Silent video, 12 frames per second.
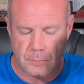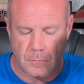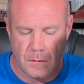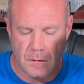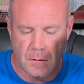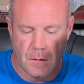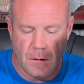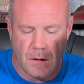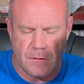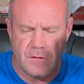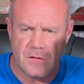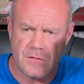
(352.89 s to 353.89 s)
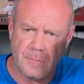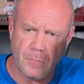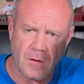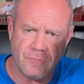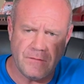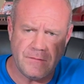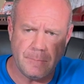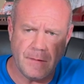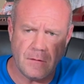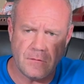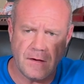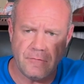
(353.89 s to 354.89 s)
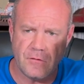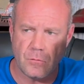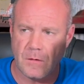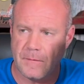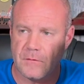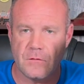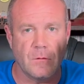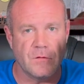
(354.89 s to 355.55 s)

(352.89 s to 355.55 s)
Jared, is that bar 15 pounds heavier, 20 pounds? No, it's 45.